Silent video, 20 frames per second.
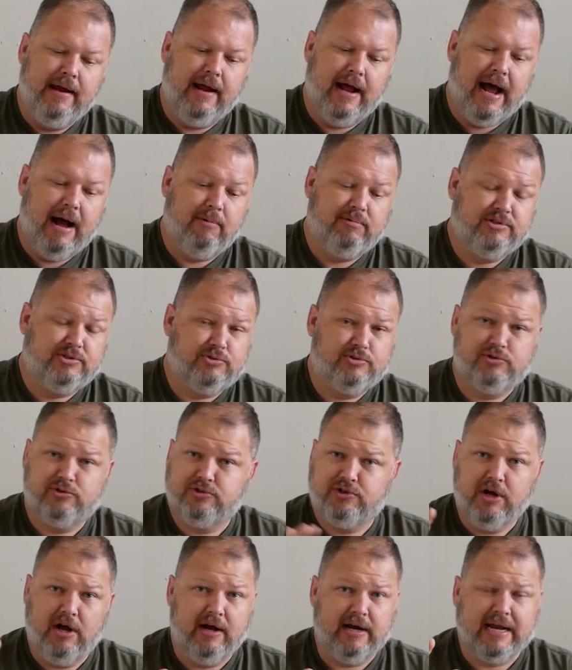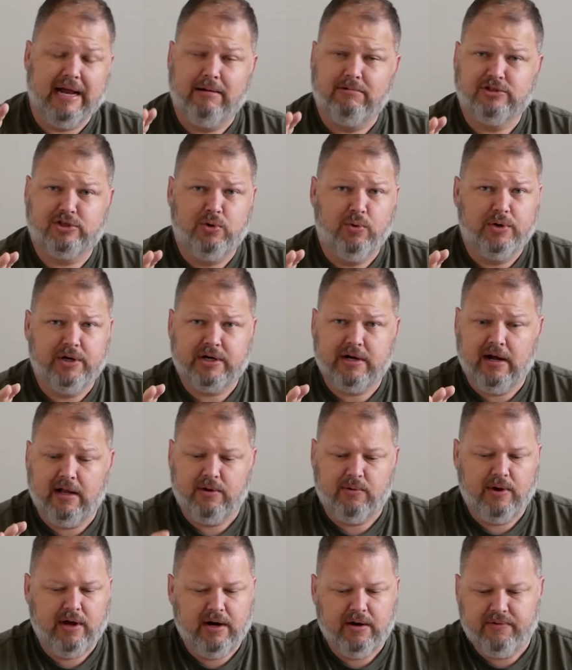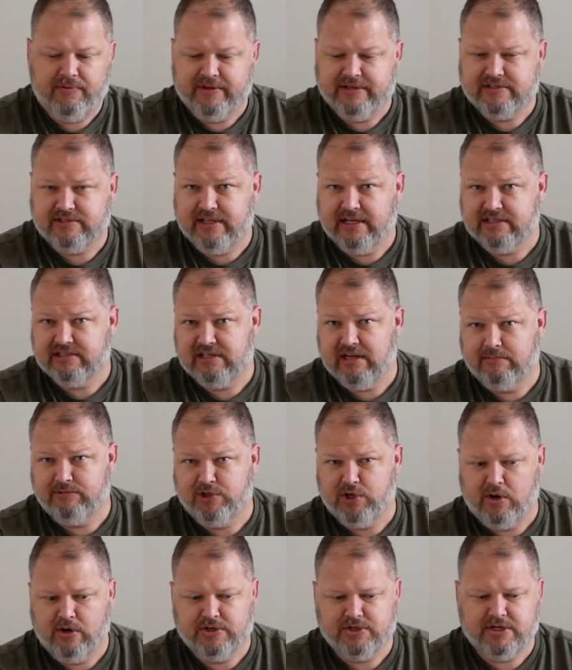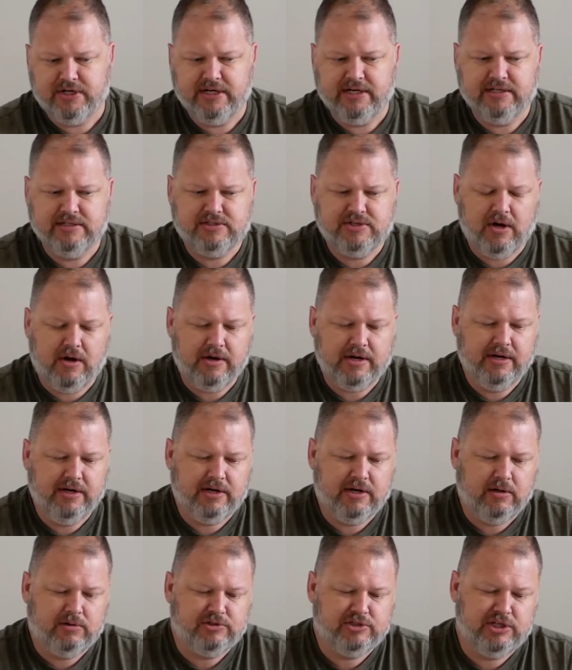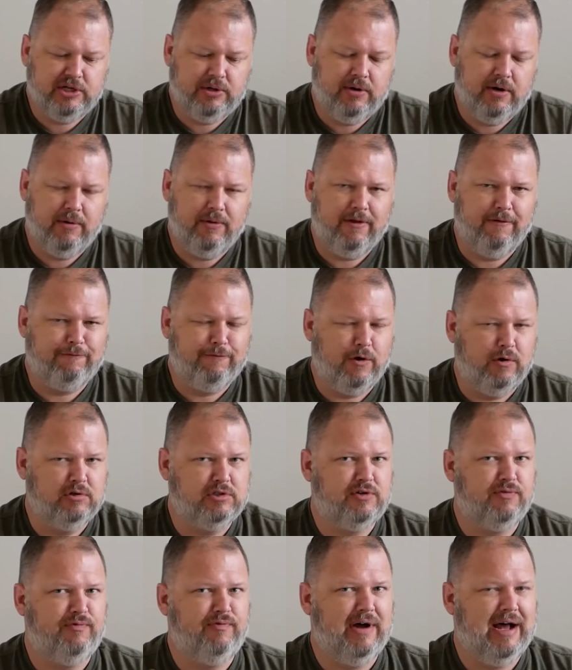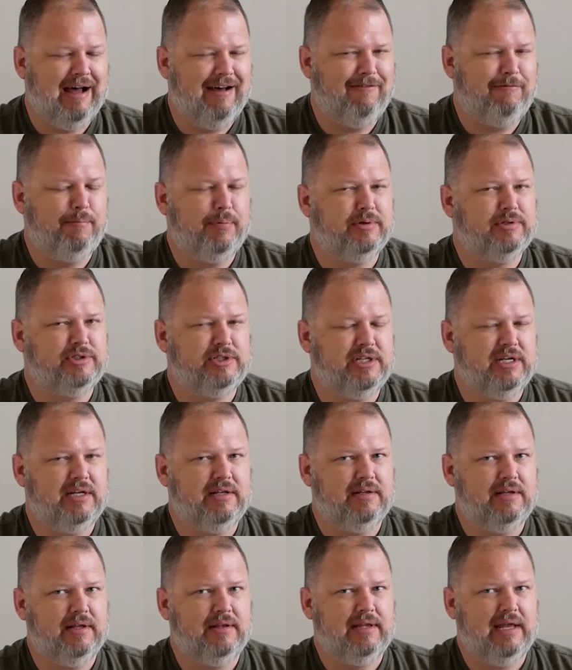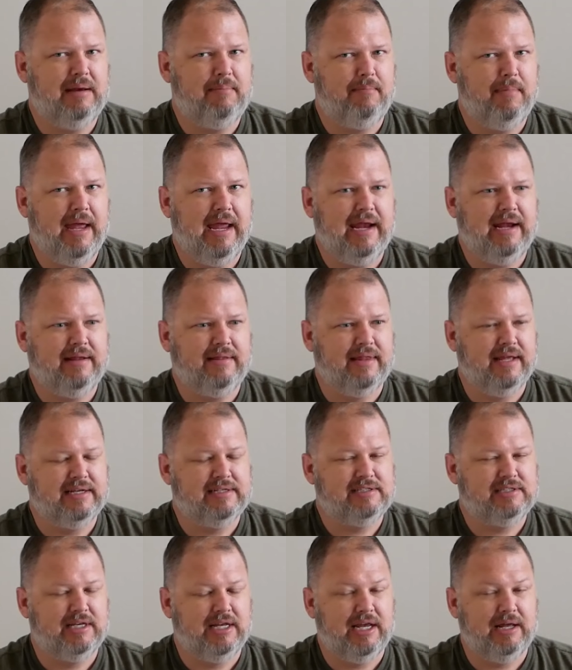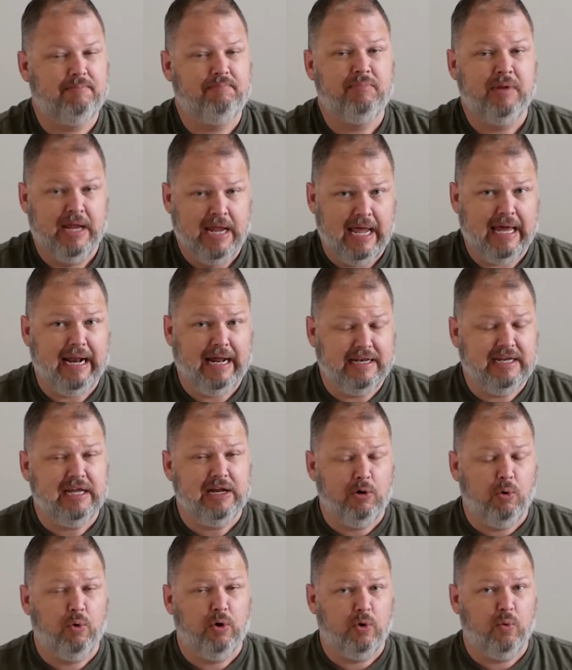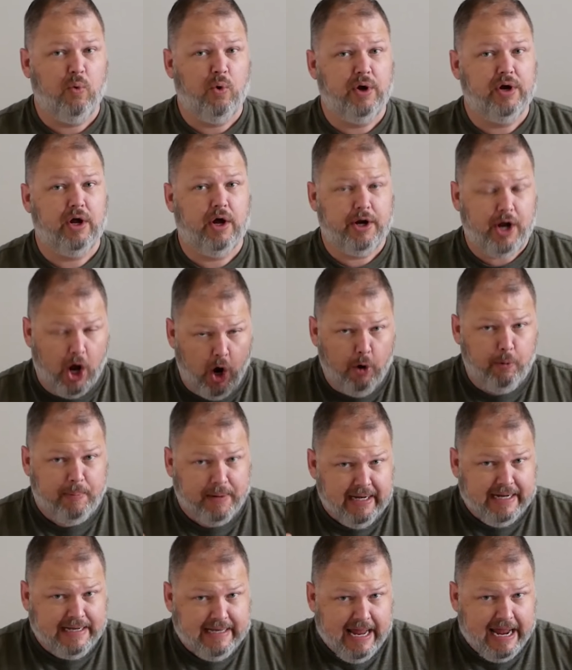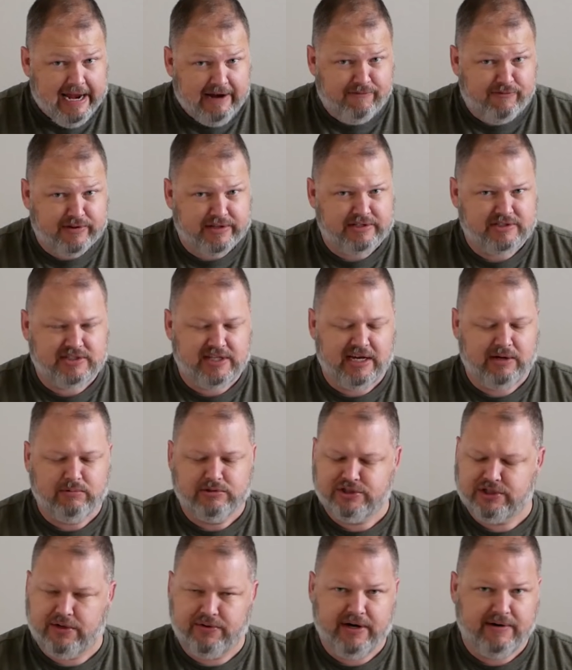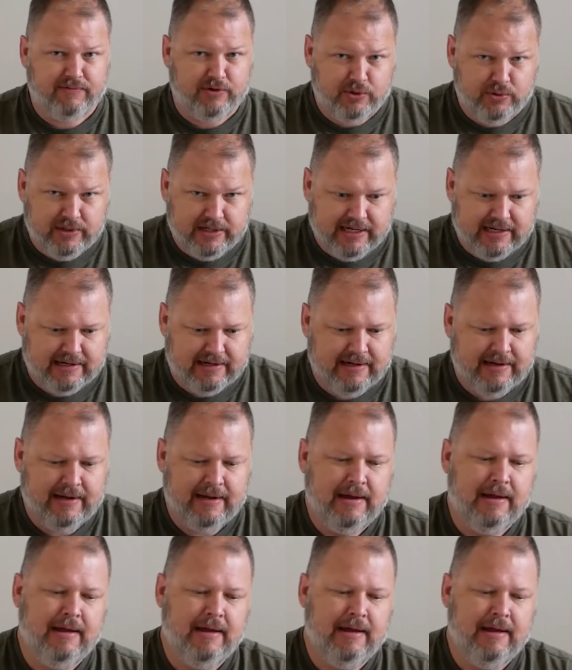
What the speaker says: I was stuck. I was going to Colorado and this thing stopped charging. And talking to Goal Zero, the first 5% that they made, they said, and I did order one on opening day for this thing, which I'll never do again,